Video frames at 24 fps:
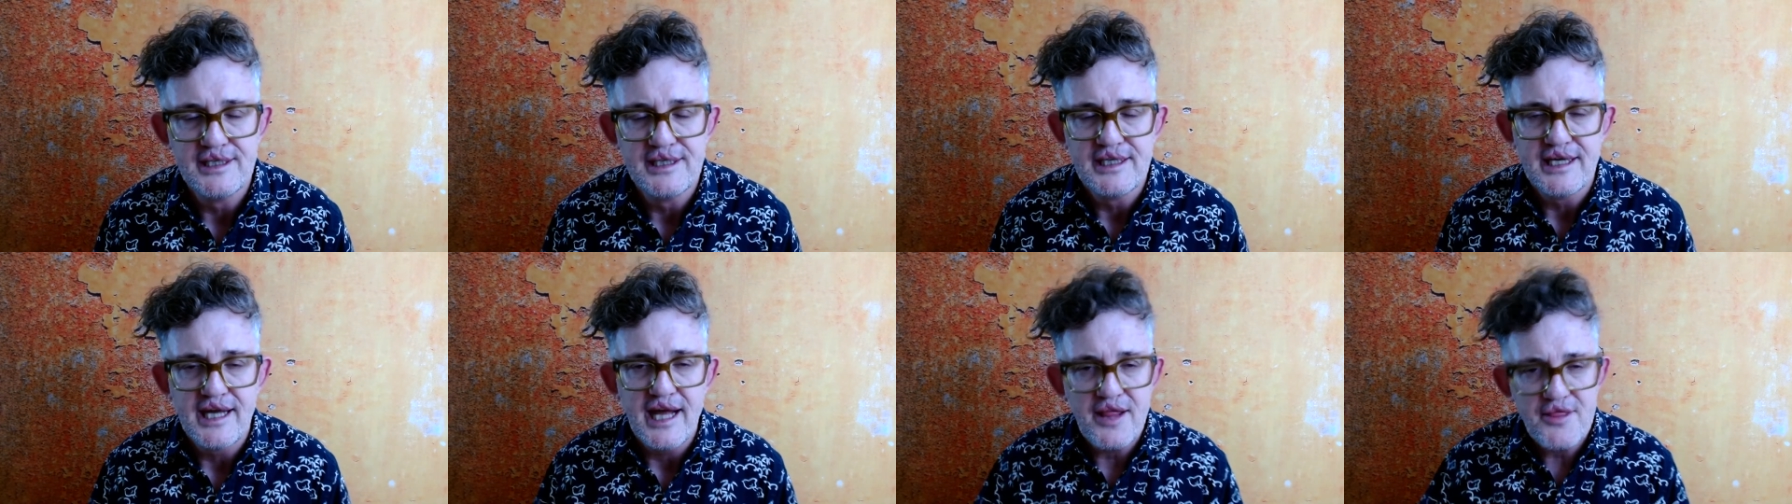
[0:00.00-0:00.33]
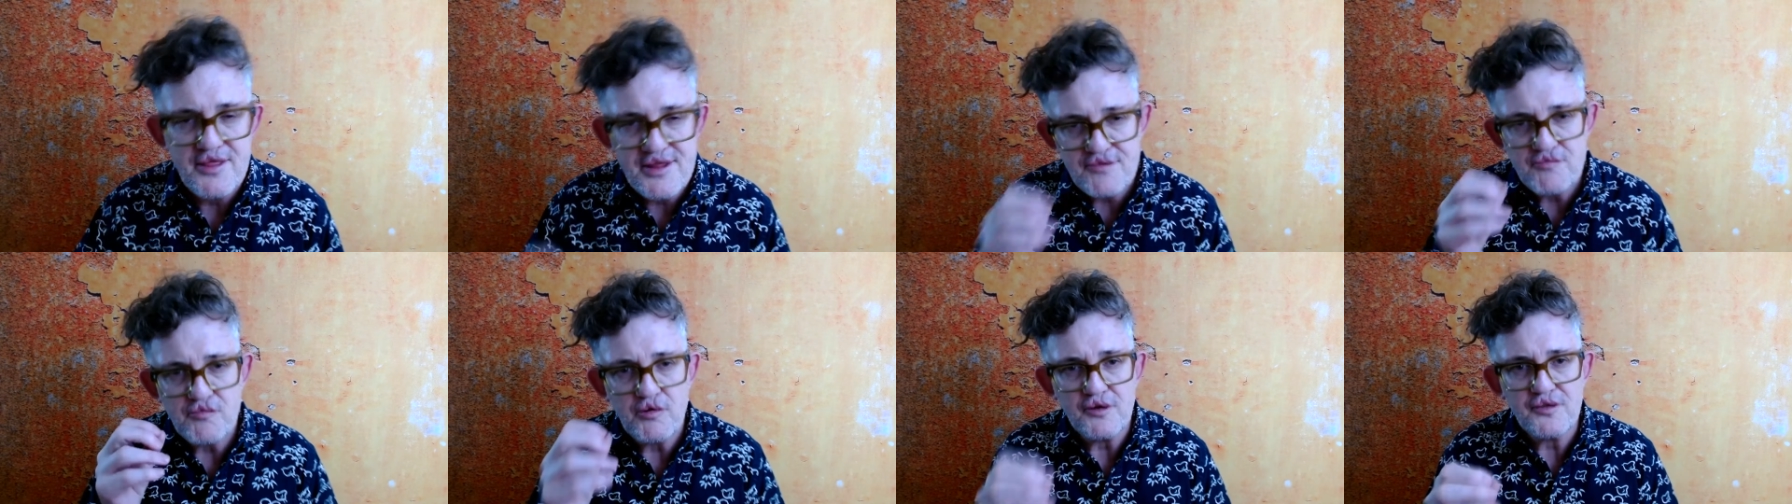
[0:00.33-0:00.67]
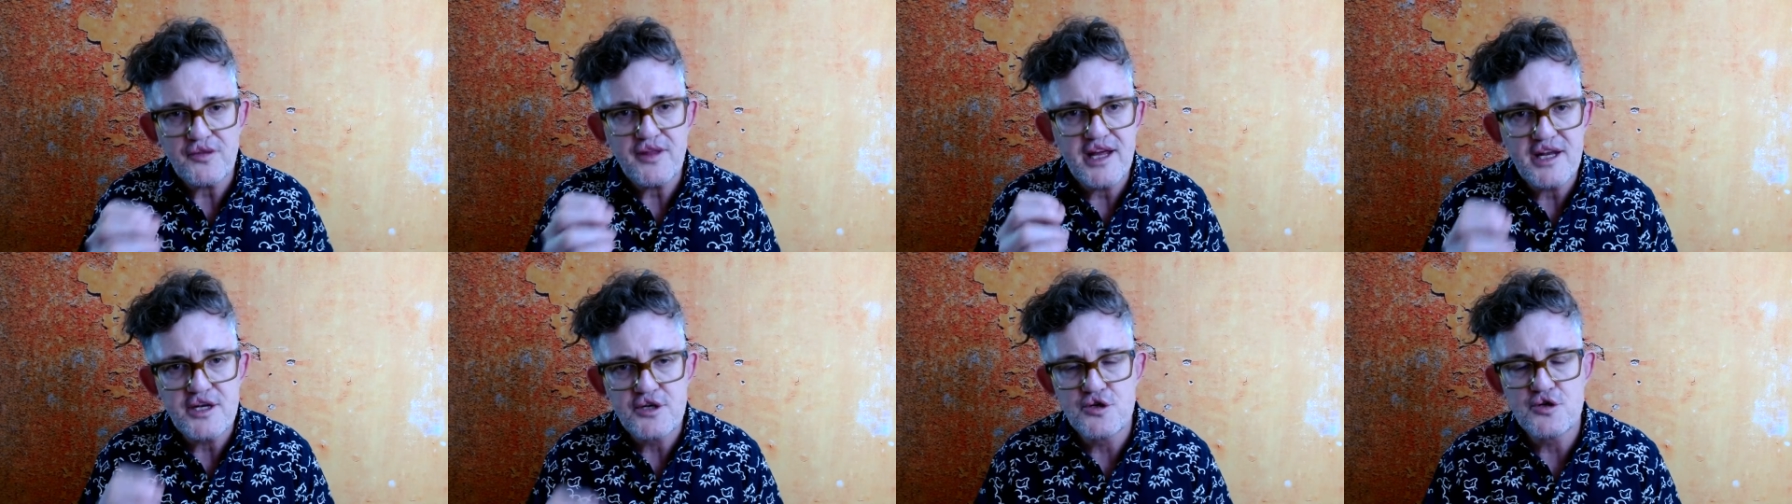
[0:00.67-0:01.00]
And then what
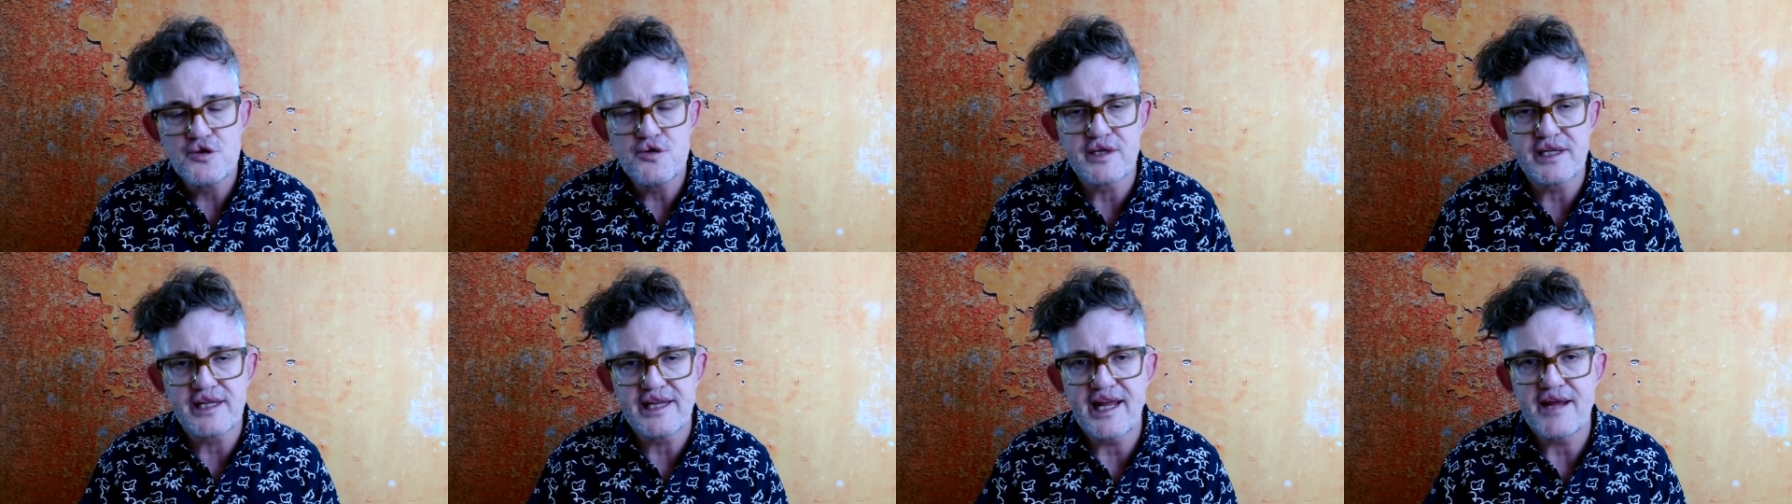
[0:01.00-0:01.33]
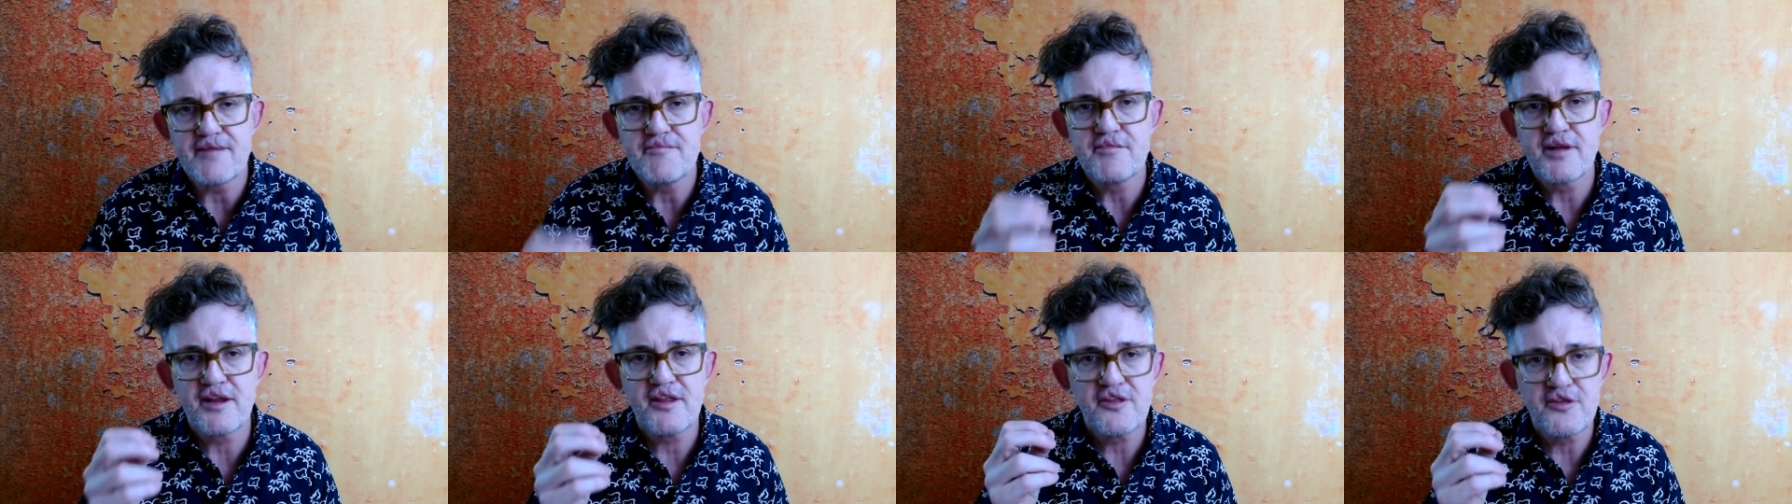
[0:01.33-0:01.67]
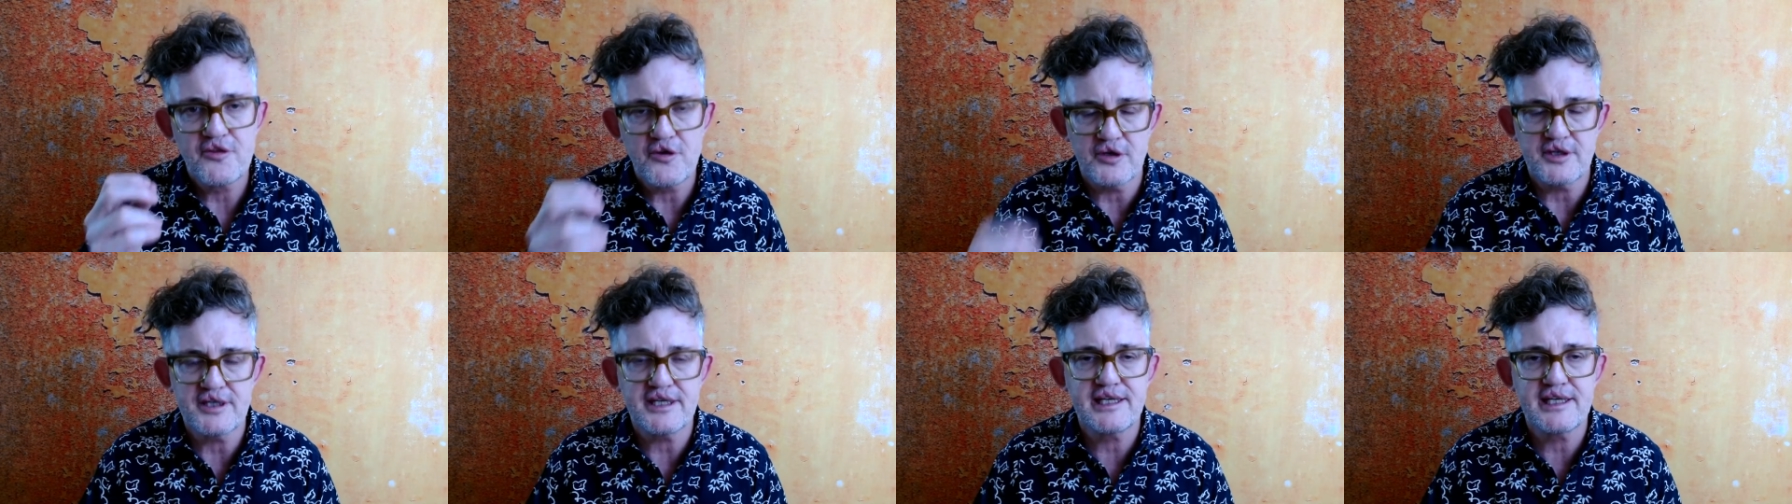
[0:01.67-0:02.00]
they do is they
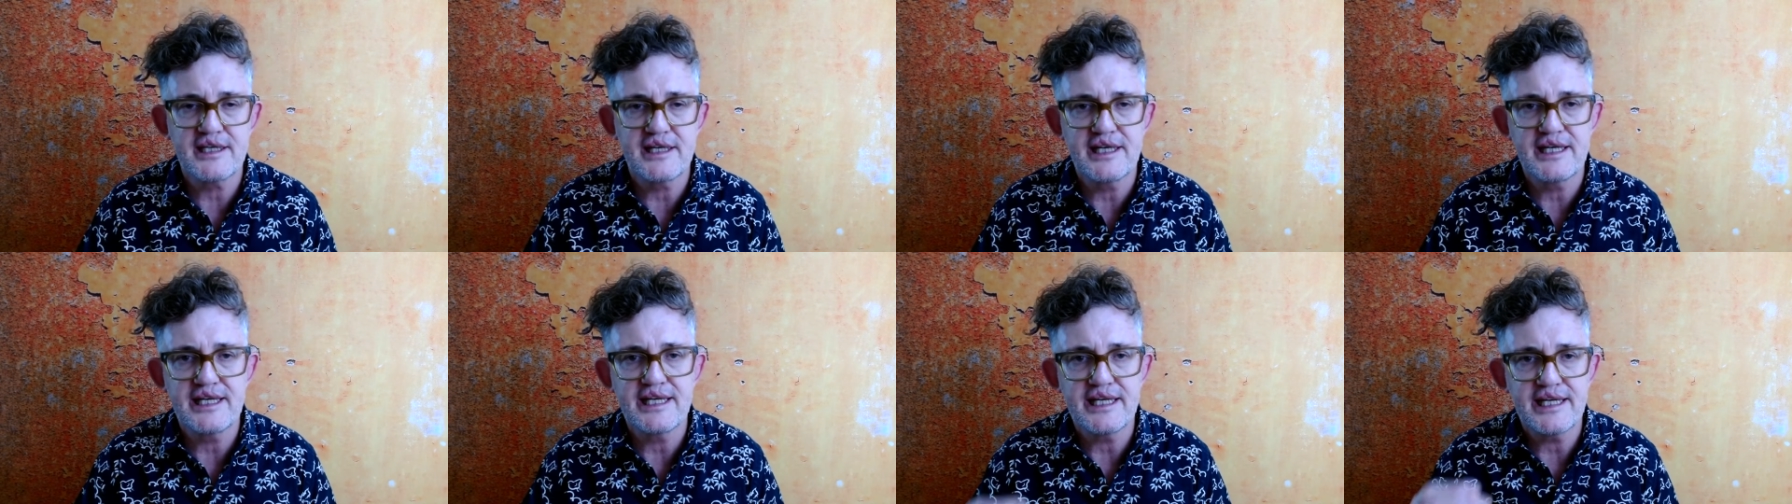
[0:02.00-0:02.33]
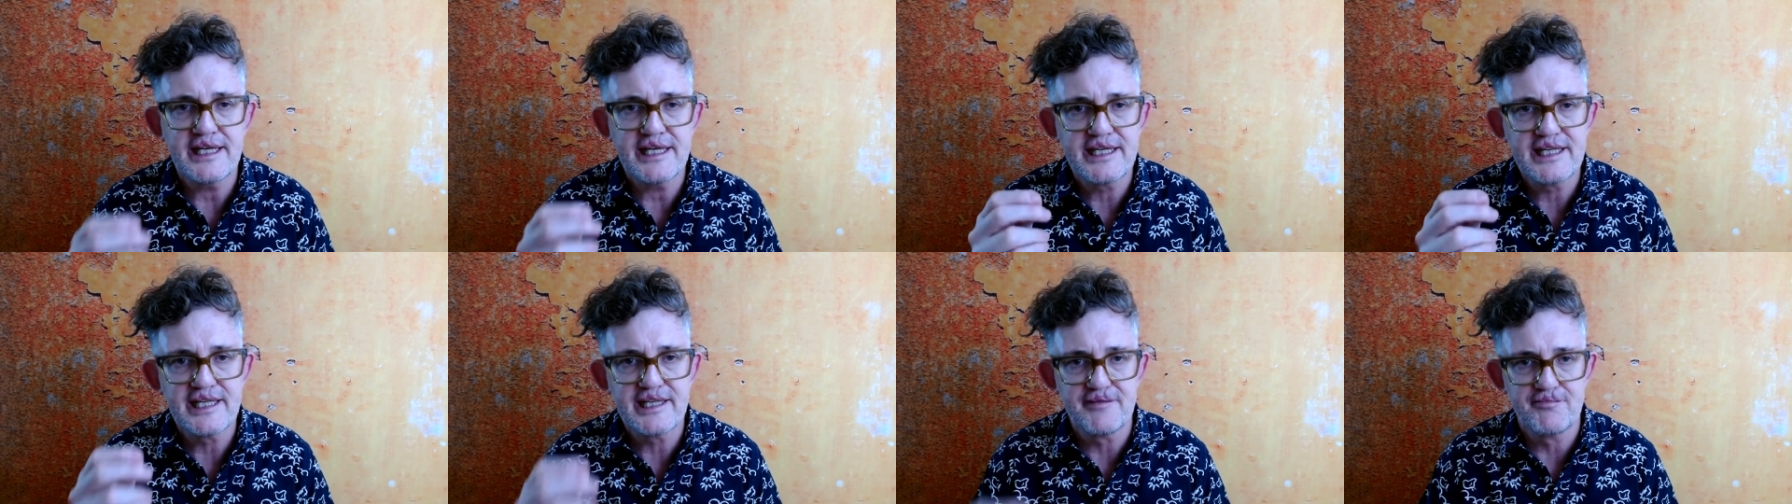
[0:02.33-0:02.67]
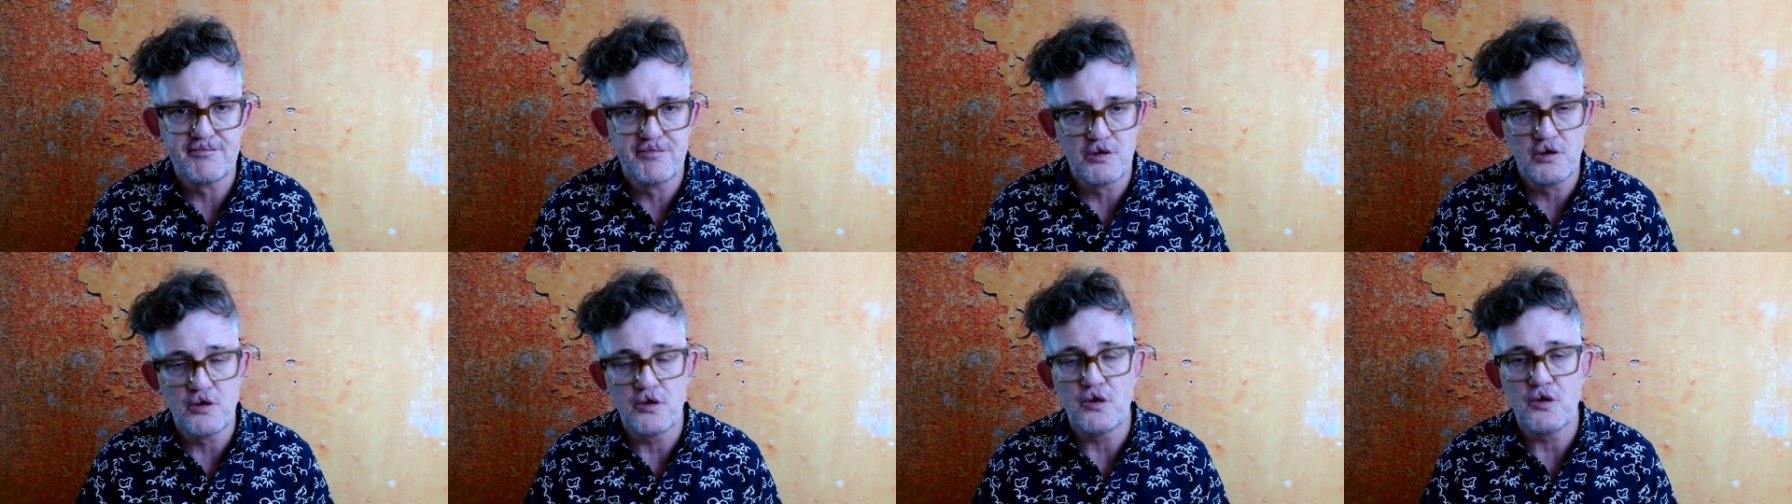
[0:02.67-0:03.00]
methodically
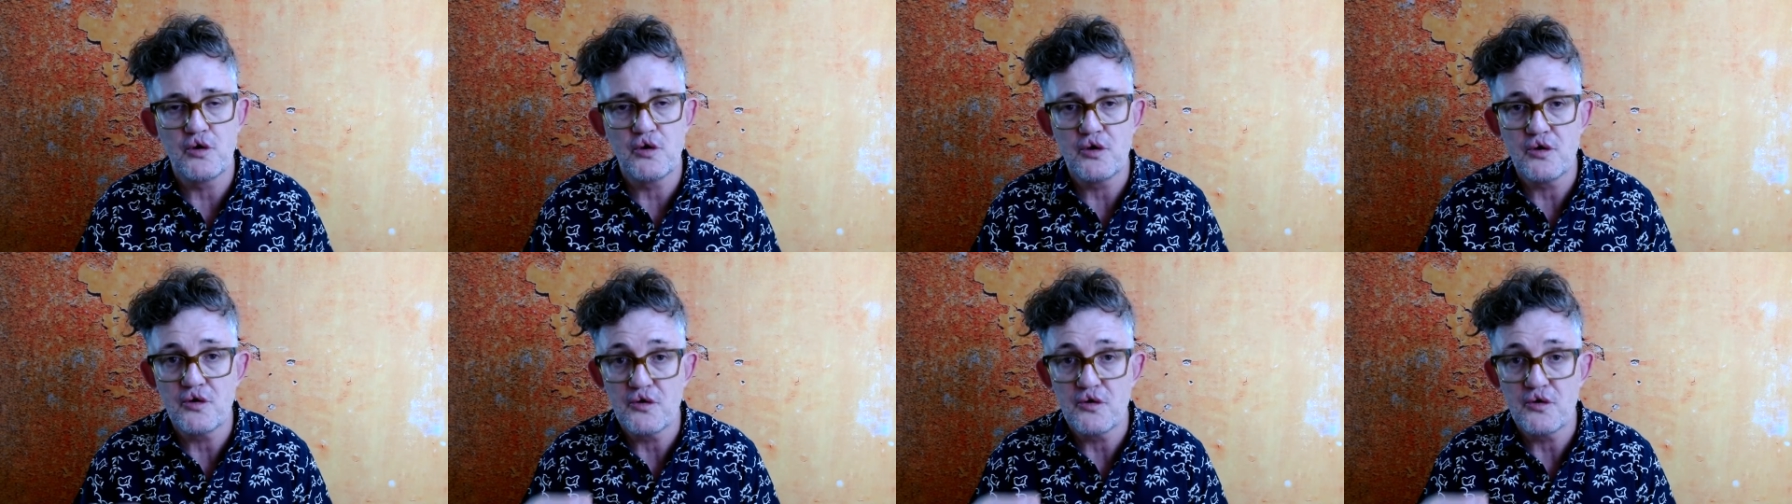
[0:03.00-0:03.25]
explore